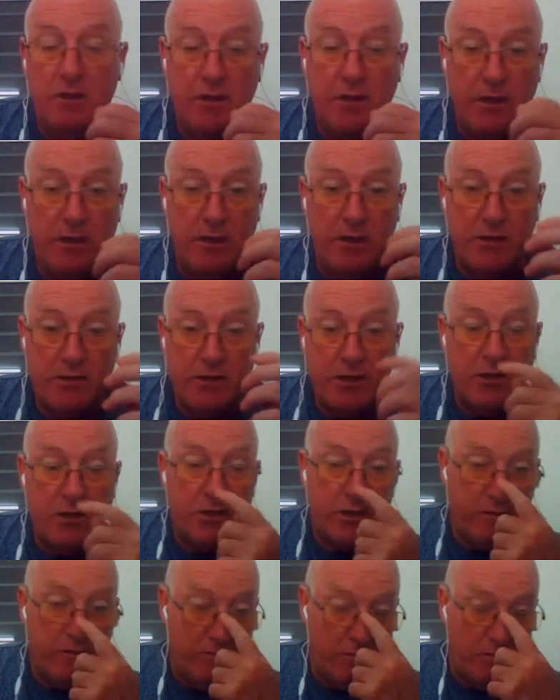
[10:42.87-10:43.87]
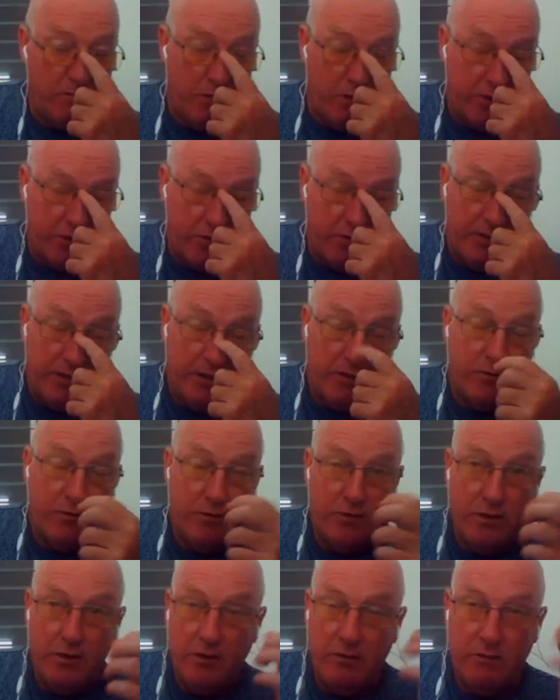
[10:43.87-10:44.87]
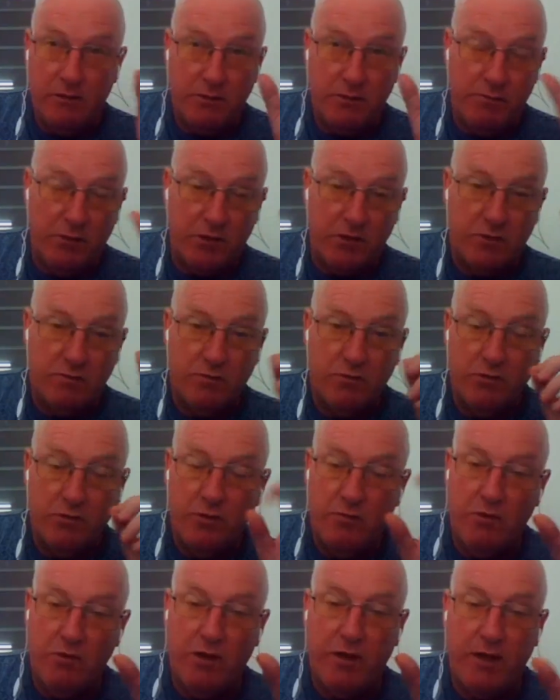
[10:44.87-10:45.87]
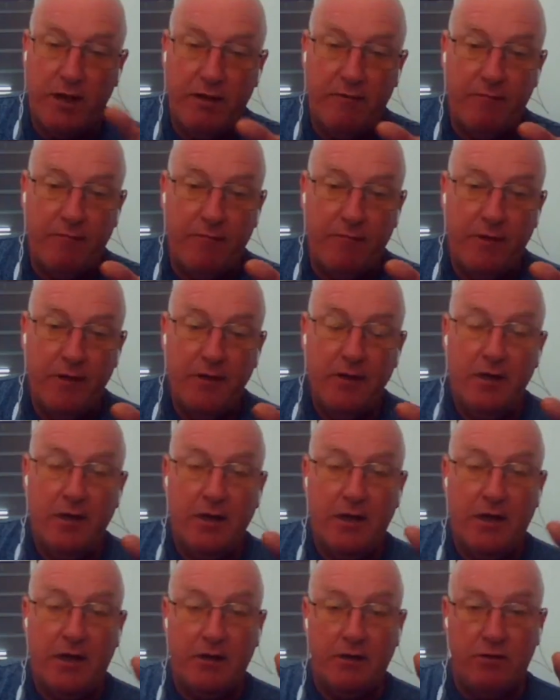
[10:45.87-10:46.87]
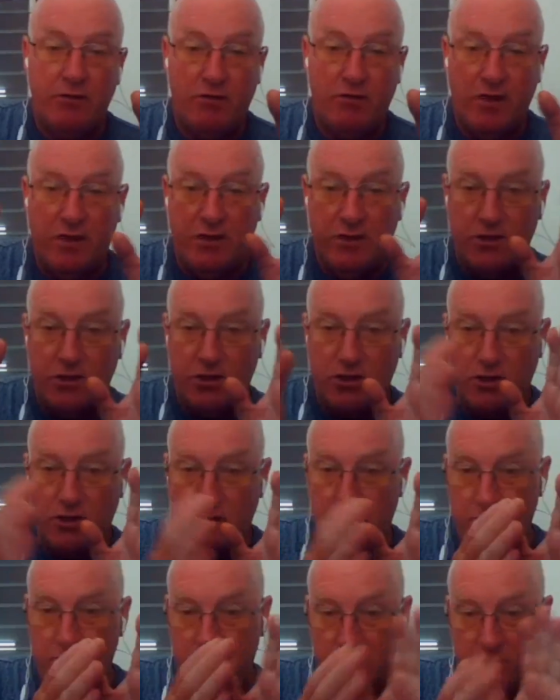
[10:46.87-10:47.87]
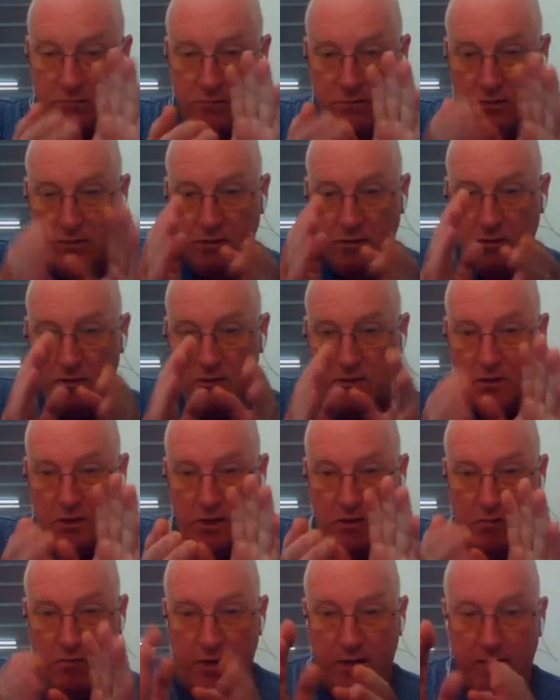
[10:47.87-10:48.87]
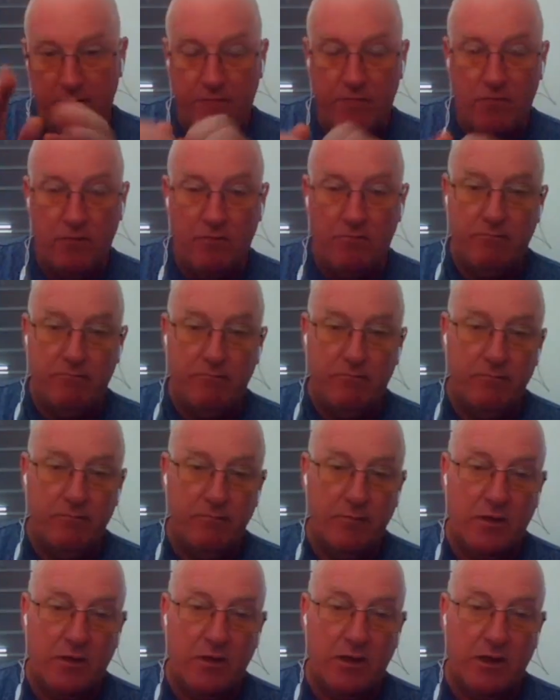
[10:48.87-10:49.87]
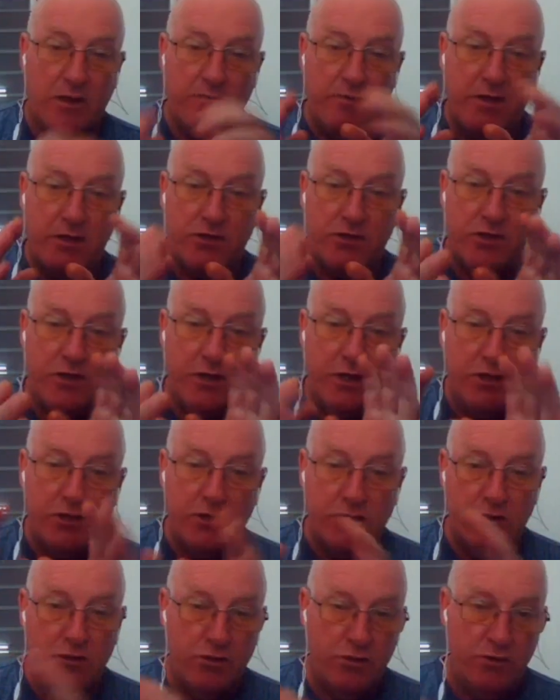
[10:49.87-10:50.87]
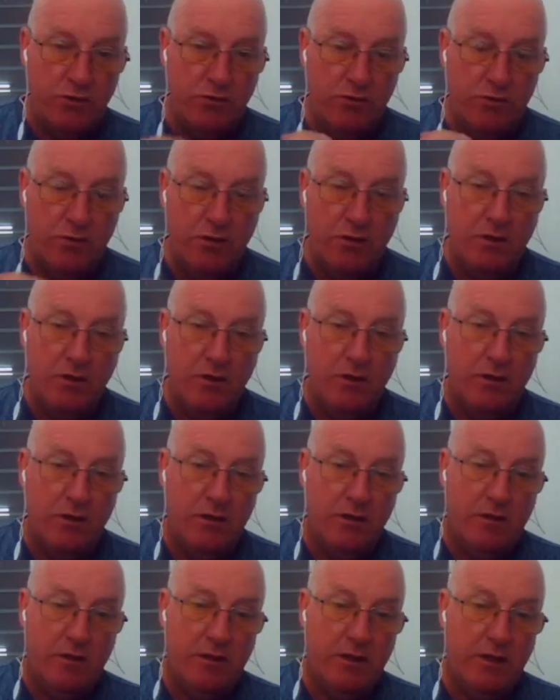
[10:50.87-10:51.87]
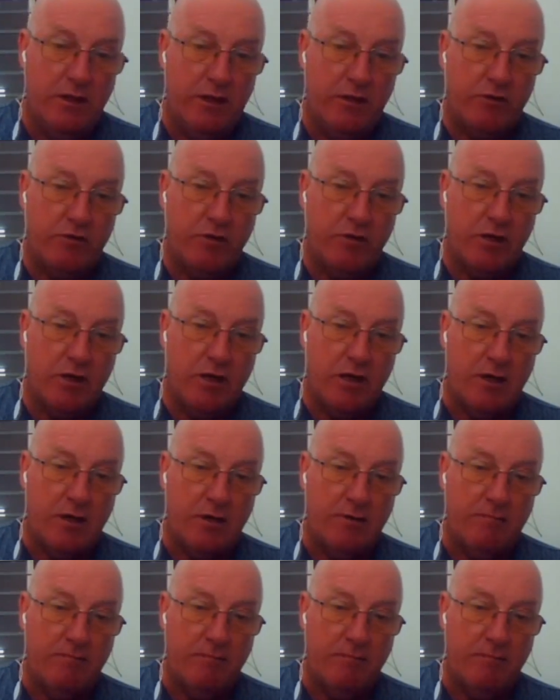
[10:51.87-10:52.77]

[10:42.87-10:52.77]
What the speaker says: essentially by 2030 it's possible you might have a transition away from the combustion engine to the electric car.